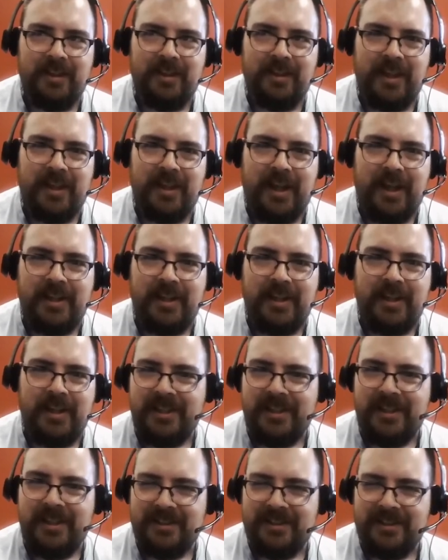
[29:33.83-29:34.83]
at
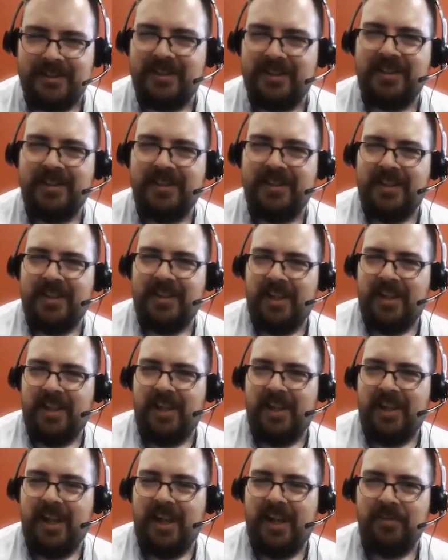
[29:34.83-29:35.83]
ease
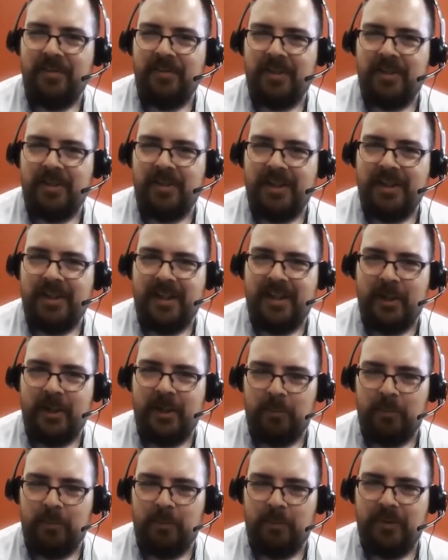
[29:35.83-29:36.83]
having got the
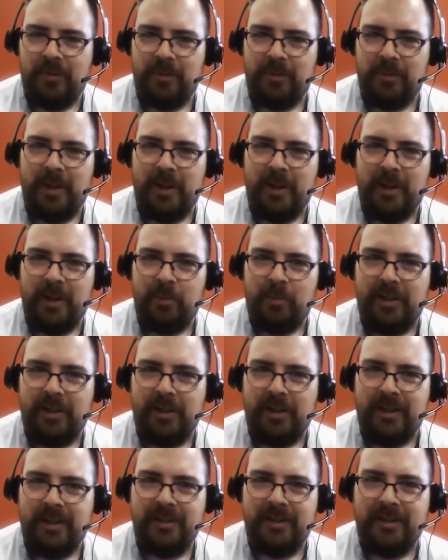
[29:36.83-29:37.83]
help from the
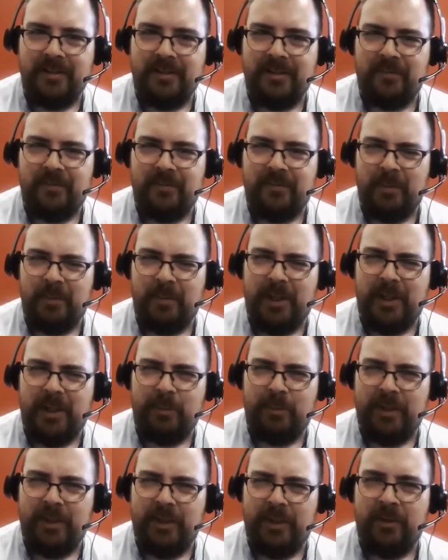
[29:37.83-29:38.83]
librarian, from a
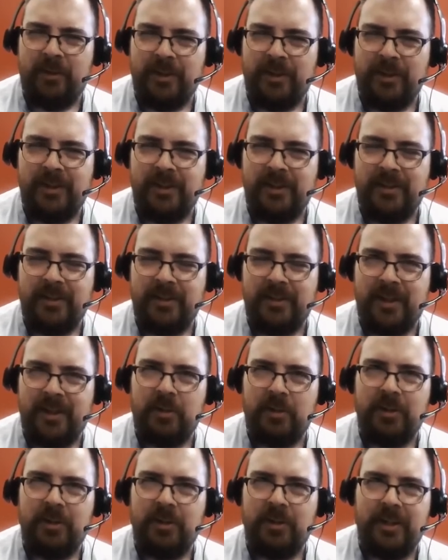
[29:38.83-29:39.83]
librarian or
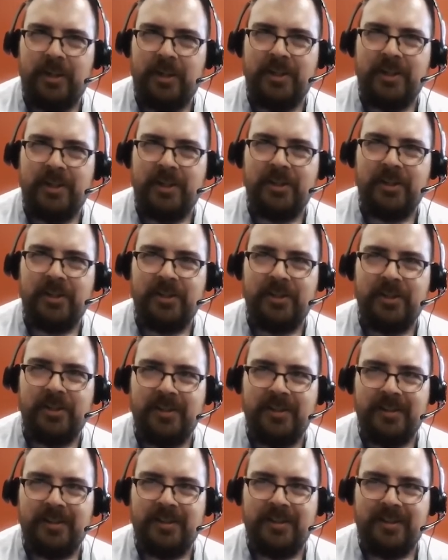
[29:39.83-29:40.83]
library orientation.
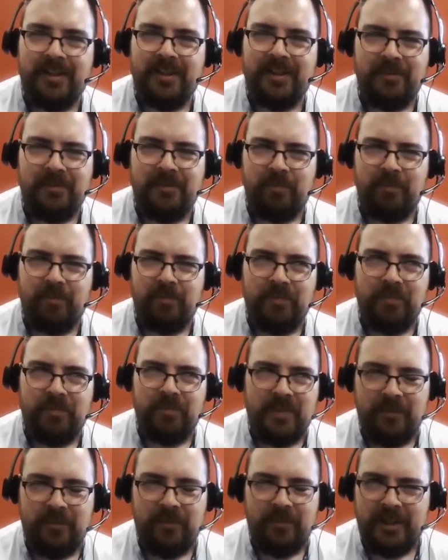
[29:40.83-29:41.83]

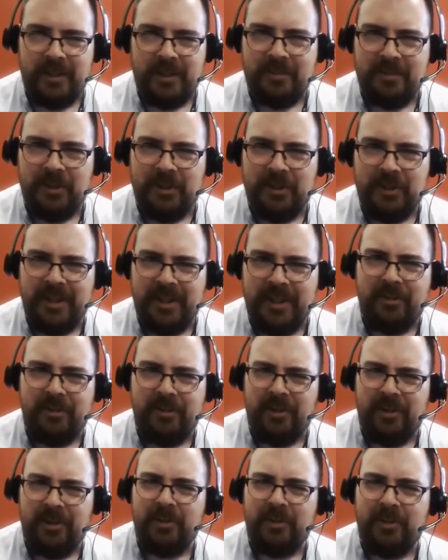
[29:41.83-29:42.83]
Kind of forgot to mention that
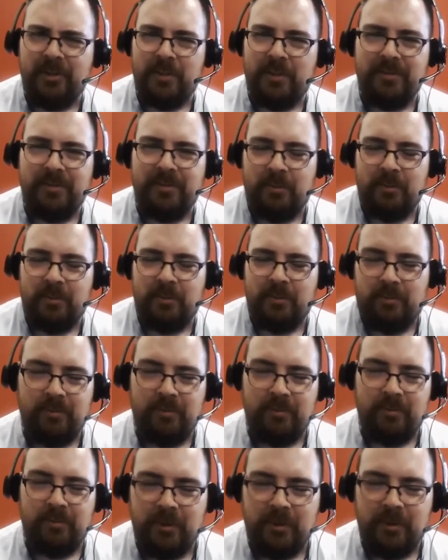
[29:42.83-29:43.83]
earlier, but
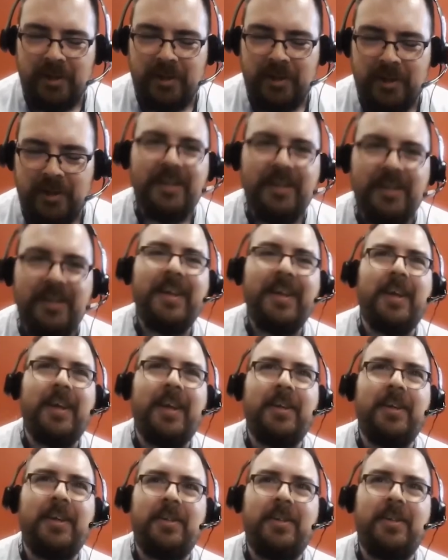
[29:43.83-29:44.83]
okay. And